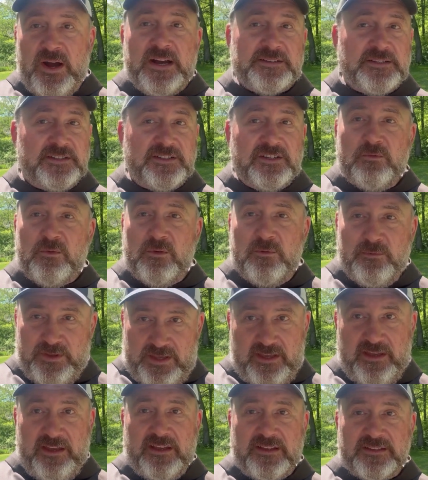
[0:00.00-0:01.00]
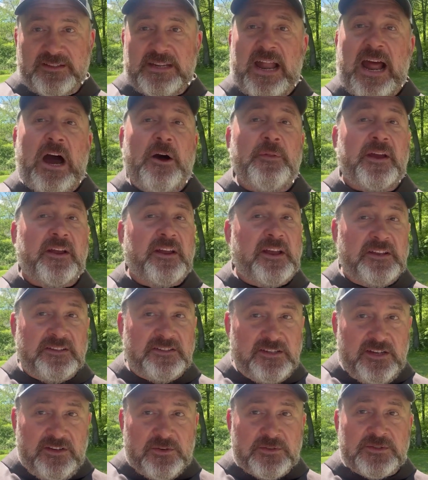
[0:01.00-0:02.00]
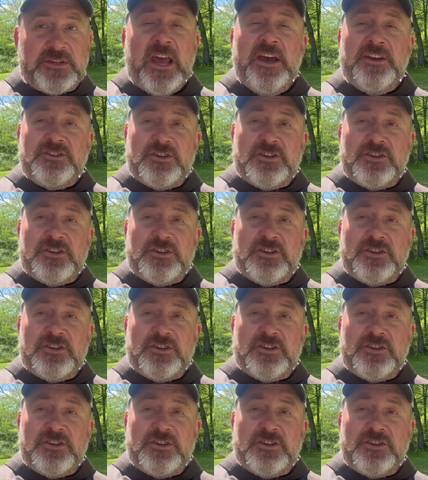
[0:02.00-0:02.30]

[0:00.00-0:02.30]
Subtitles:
us as human beings and how that continues